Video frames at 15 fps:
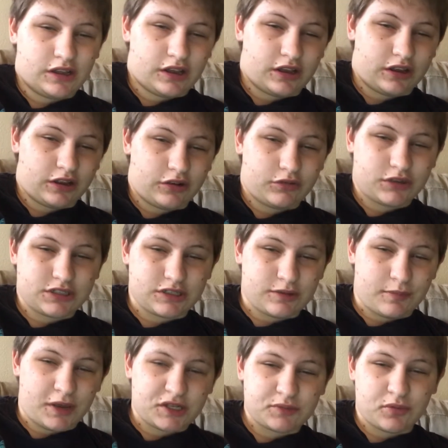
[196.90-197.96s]
what is
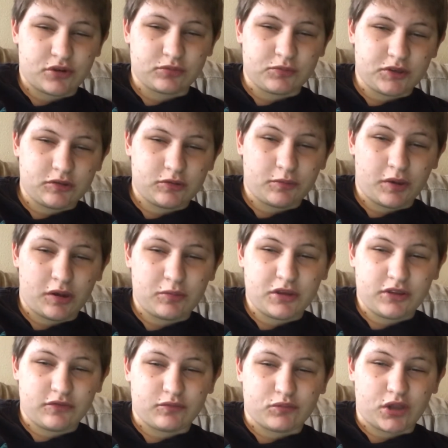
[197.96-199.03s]
the best part about
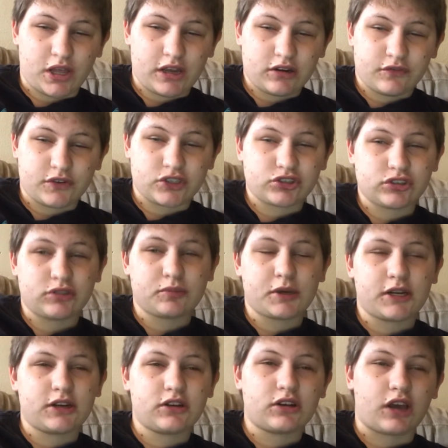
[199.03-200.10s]
being blind or visually
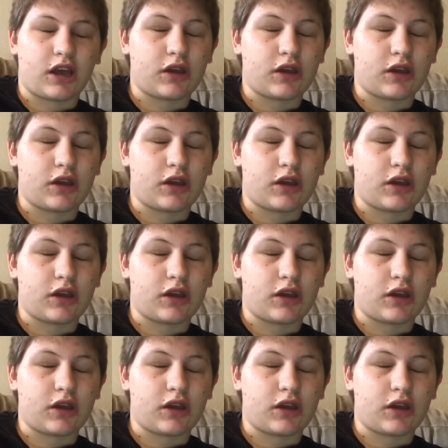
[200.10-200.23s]
impaired?